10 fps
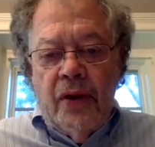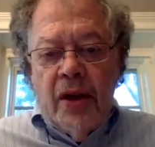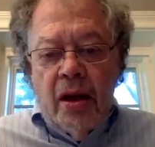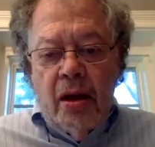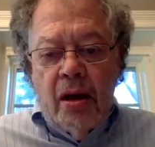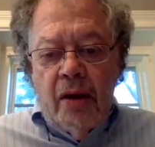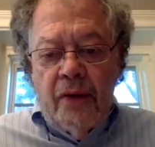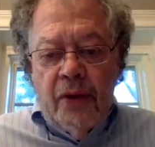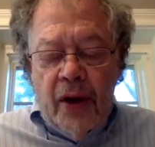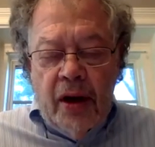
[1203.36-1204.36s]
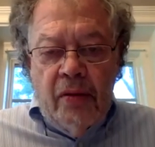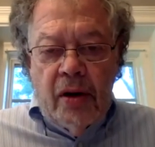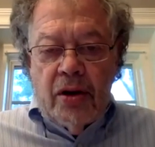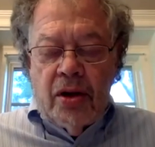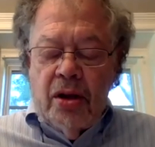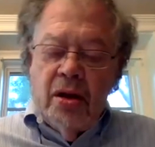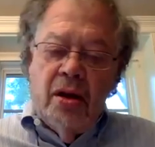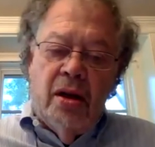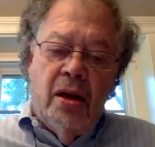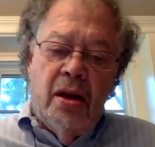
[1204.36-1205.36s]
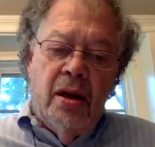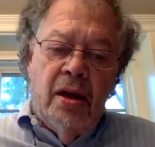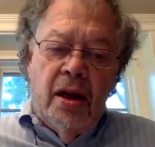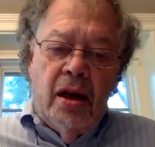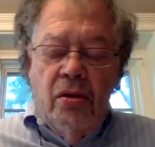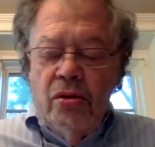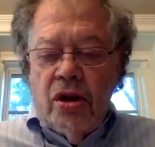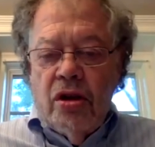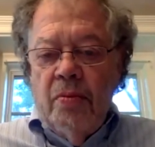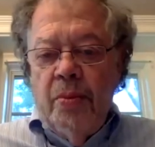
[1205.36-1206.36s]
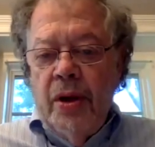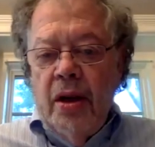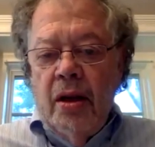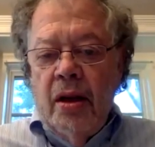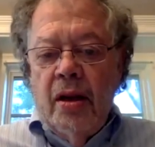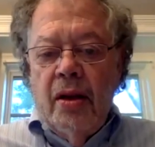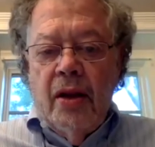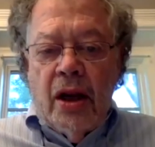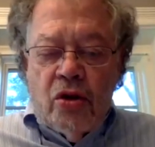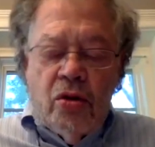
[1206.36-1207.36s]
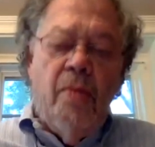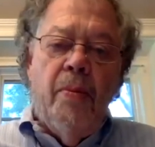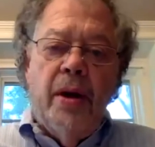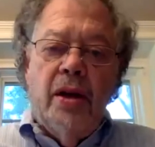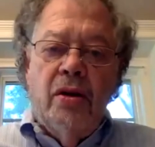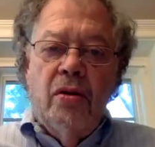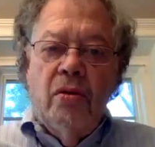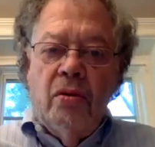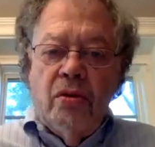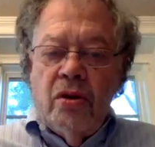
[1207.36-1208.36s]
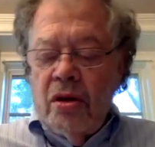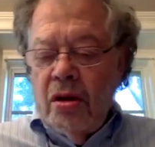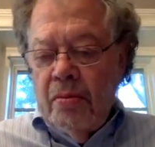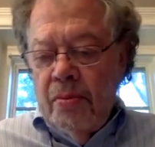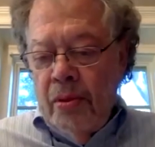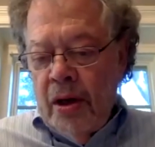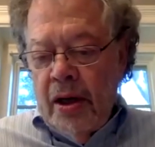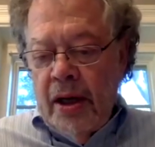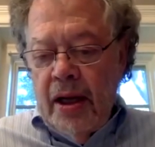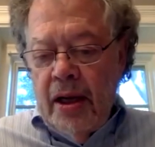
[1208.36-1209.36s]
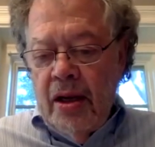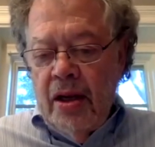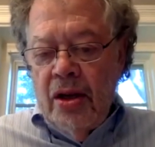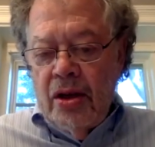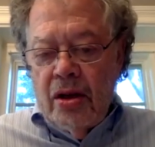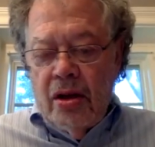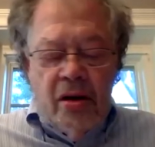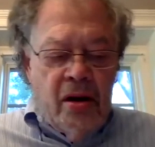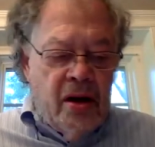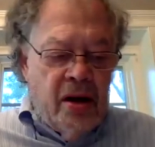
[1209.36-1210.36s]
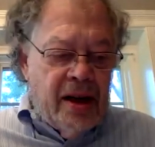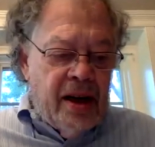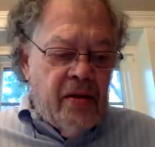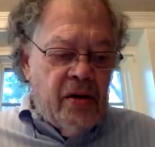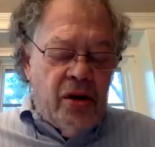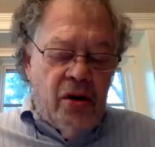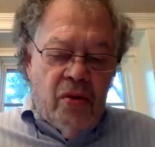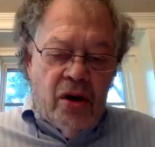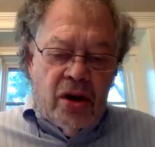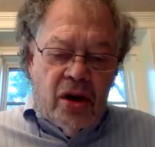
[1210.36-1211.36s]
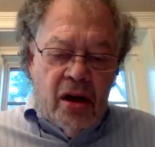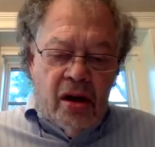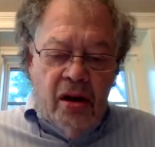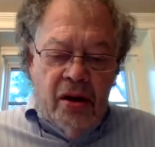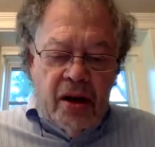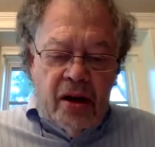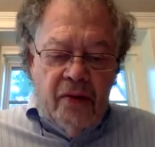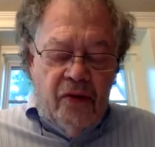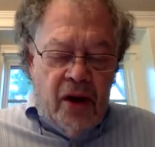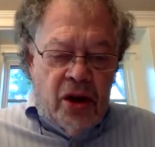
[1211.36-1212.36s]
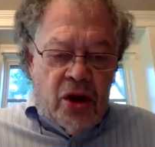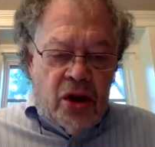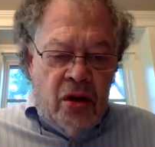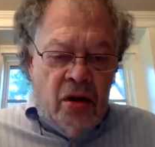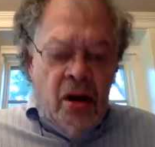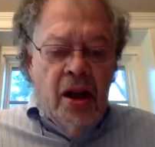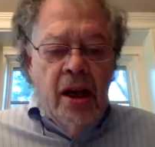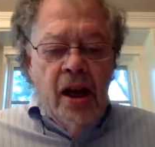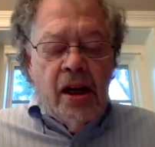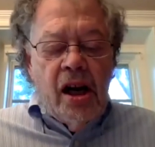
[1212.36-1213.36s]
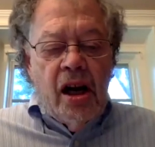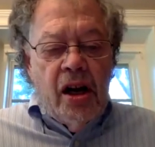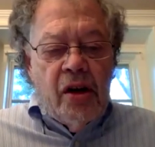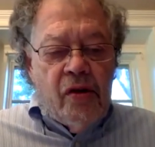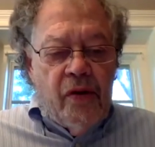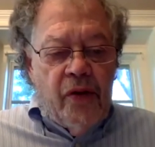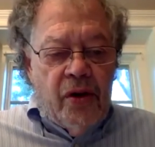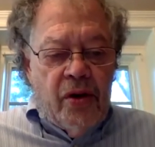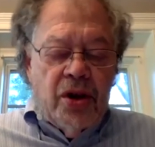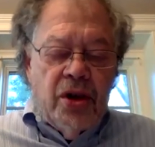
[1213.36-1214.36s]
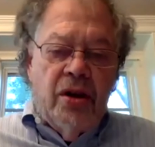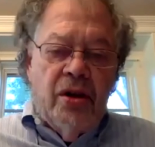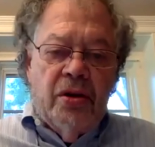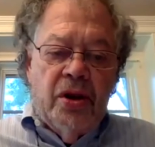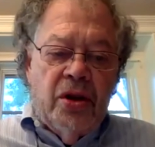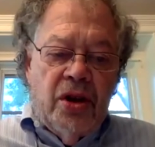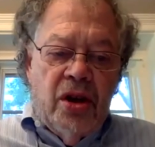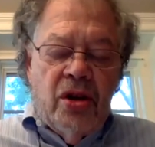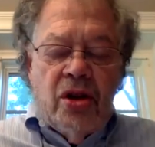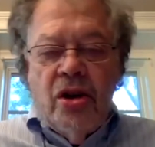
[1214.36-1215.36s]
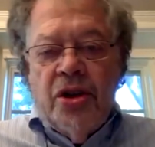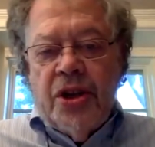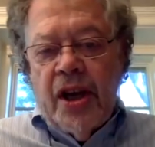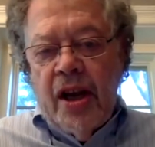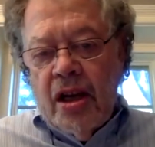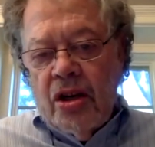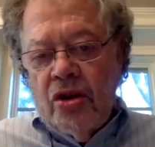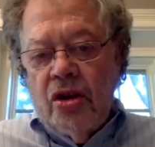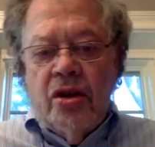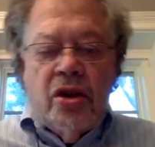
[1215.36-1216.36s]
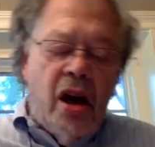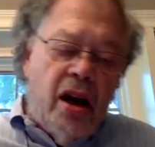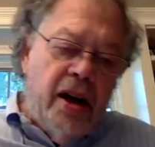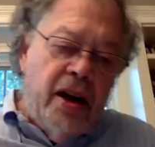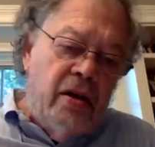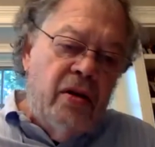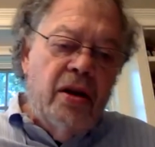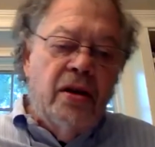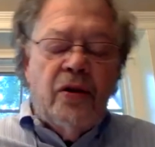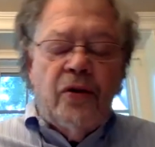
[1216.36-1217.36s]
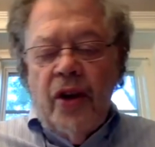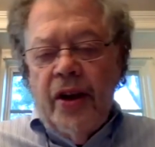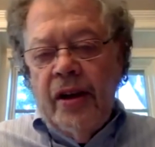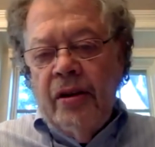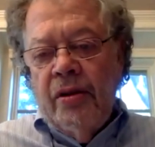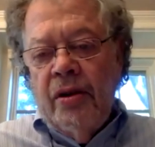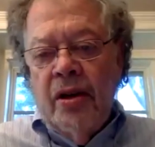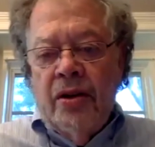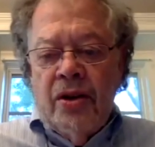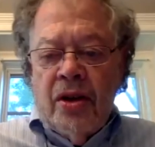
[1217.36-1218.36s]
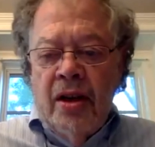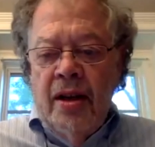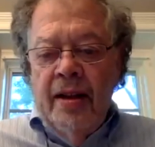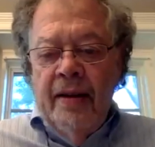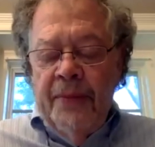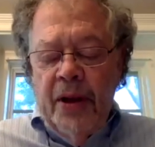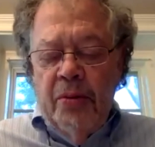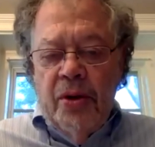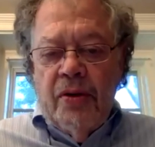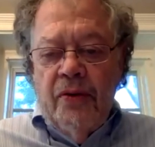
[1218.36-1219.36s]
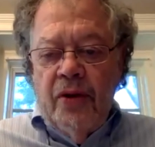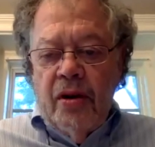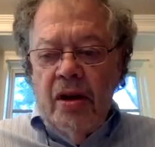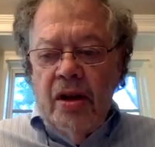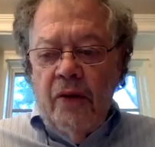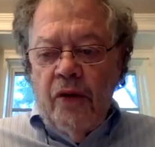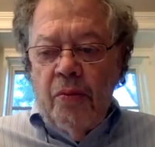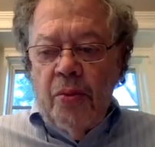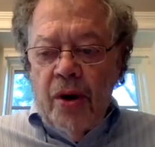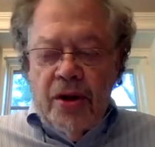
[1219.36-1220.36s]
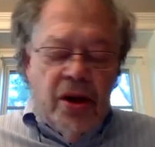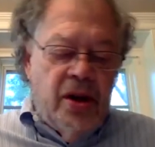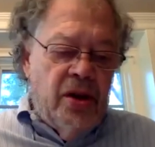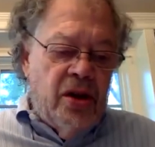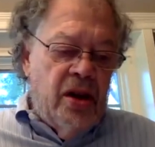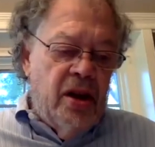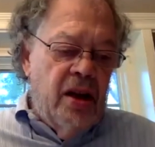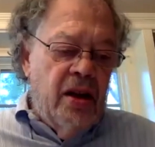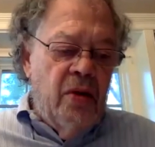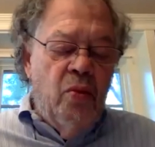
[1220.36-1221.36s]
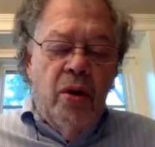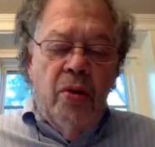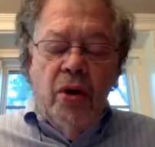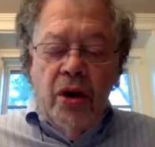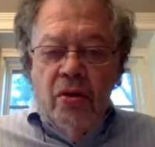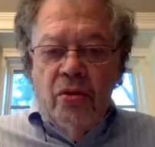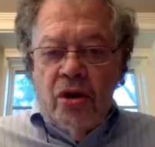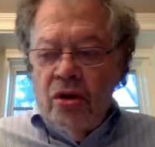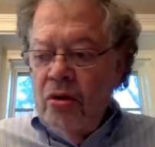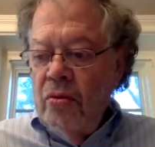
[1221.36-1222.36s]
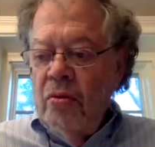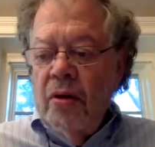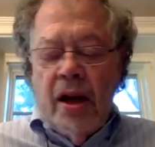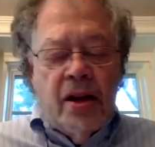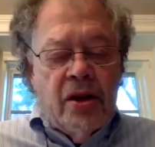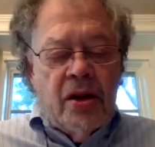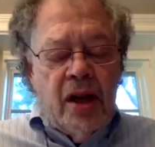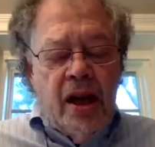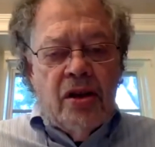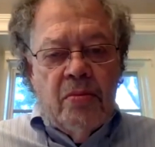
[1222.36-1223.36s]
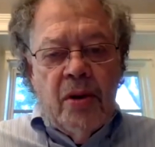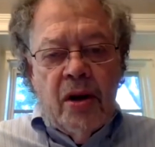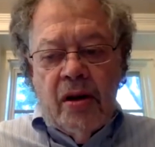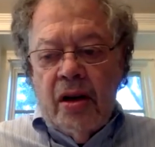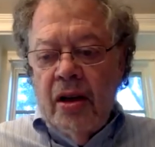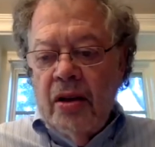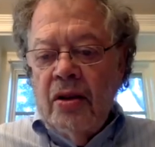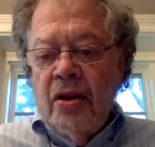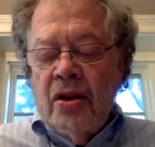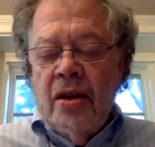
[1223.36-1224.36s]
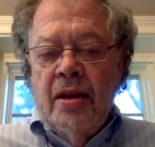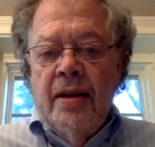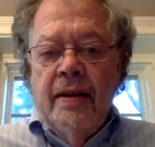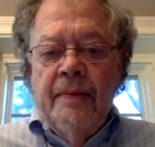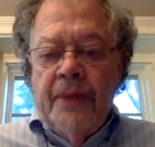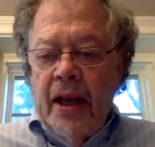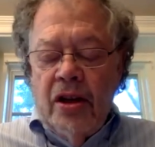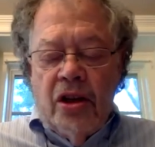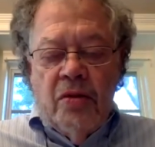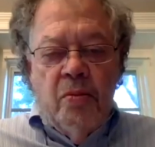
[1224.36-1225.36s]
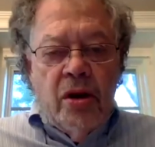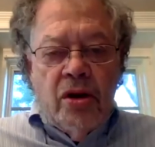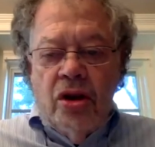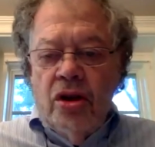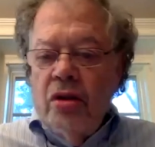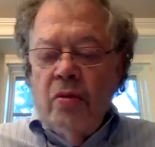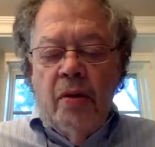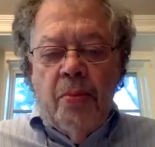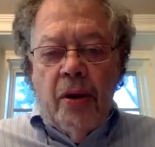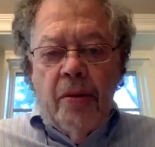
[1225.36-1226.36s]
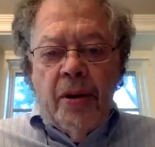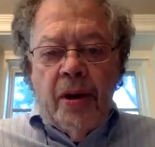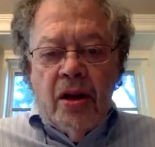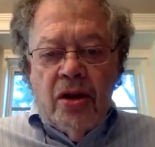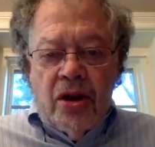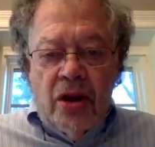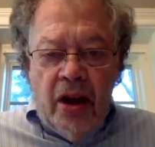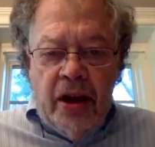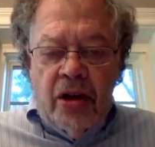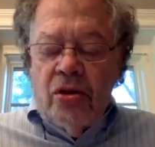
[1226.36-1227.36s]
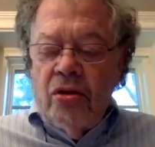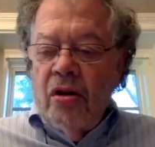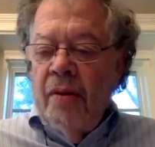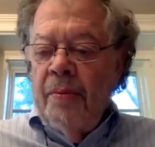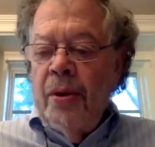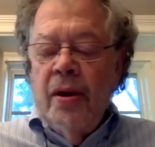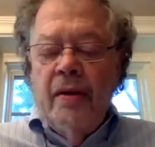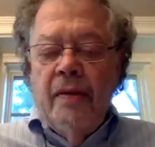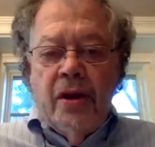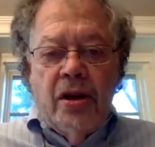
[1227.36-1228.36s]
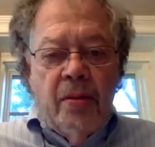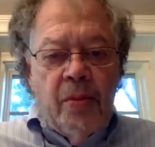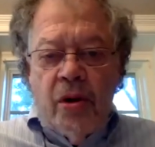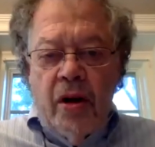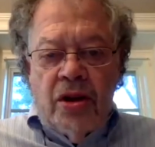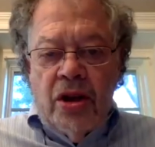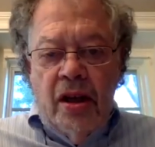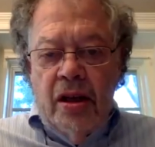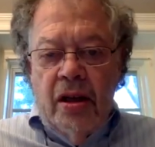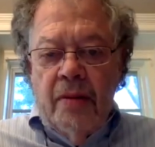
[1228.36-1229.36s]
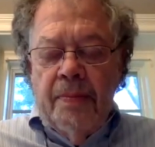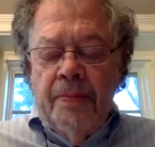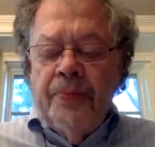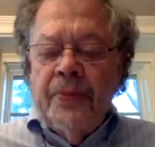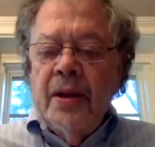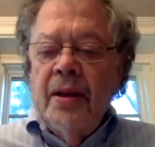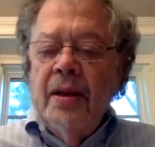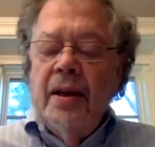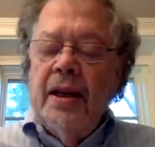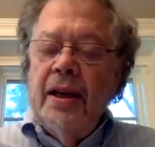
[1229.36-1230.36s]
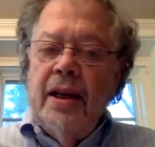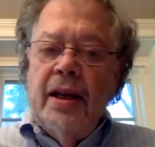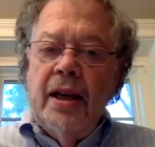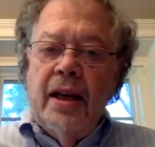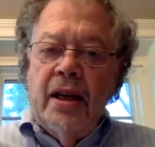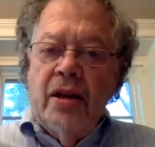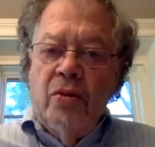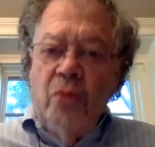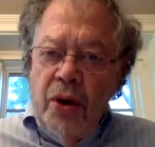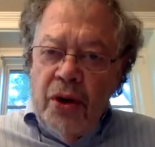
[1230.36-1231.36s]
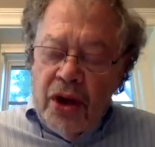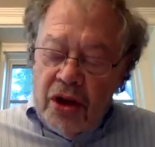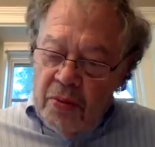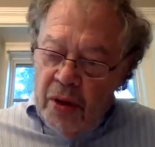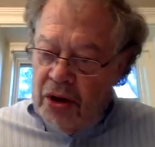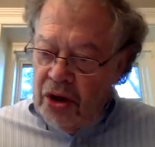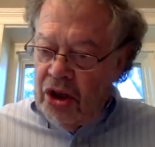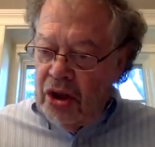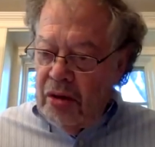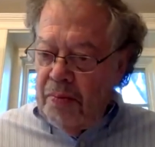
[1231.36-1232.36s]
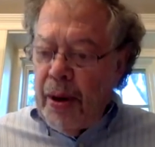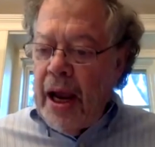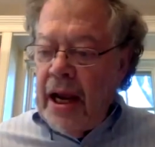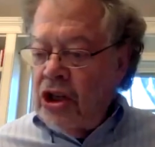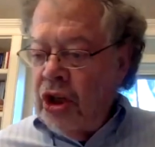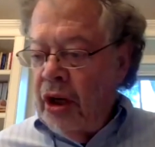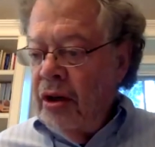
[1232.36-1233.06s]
the virus. It used to be that Trump made news by his uncharacteristic, unconventional, controversial decisions, actions, hirings, firings. It was a very different presidency than we were used to as Americans. And as much as the Republicans liked Trump, the Democrats hated him, and with as much passion.